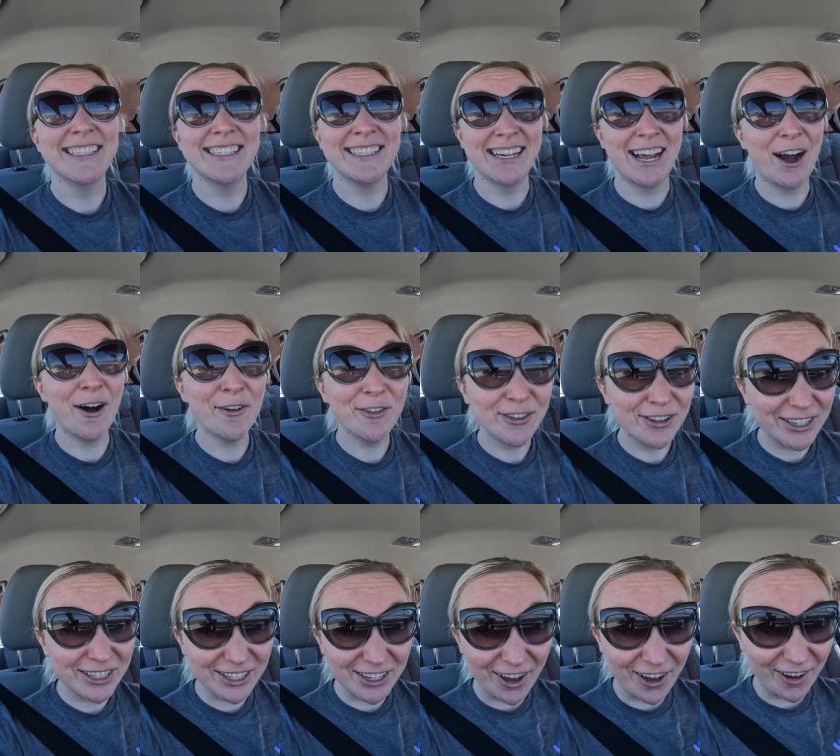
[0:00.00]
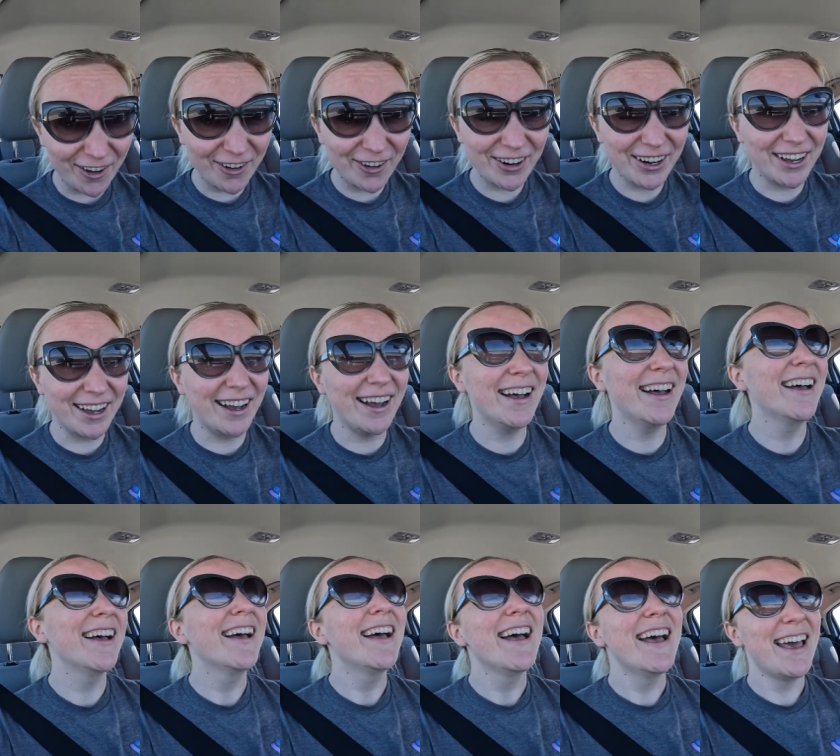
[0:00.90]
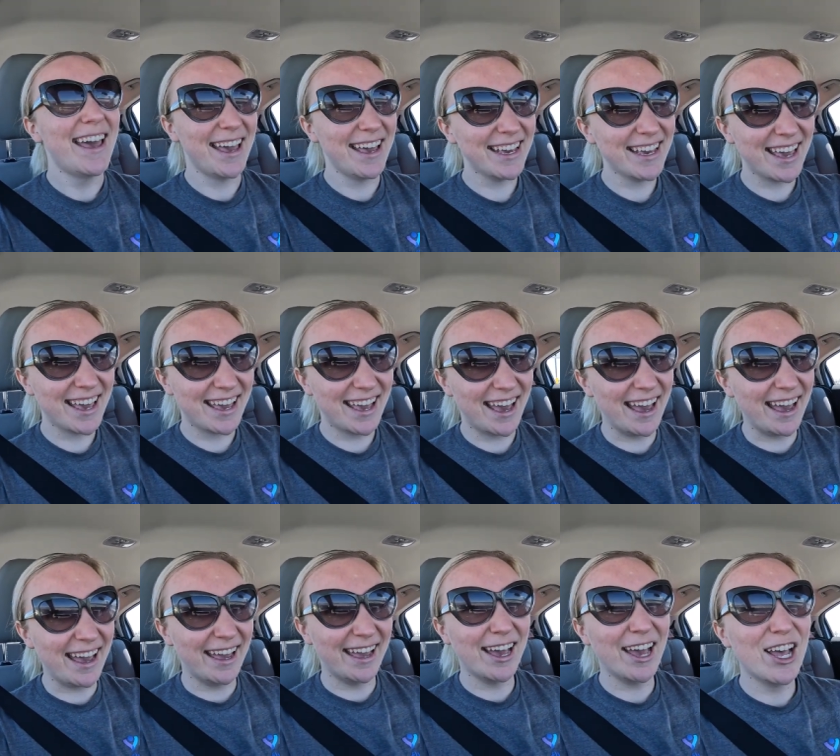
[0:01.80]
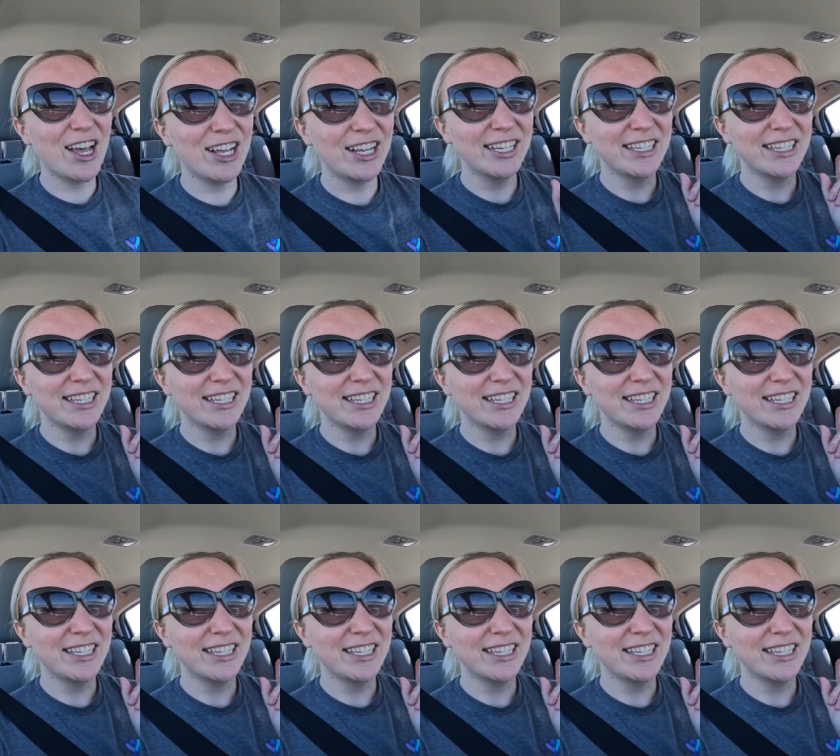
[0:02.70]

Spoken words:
South Dakota, aka